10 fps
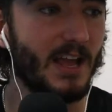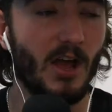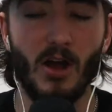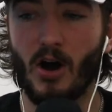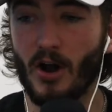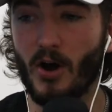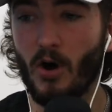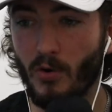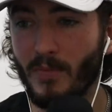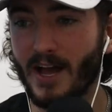on
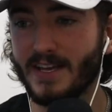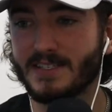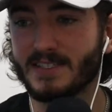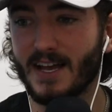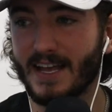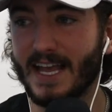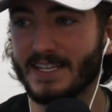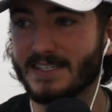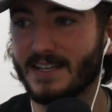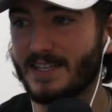home ice
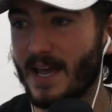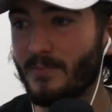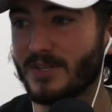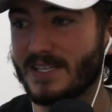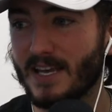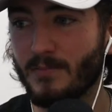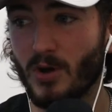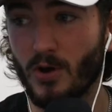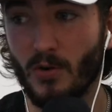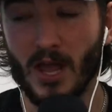against a Tampa team
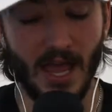who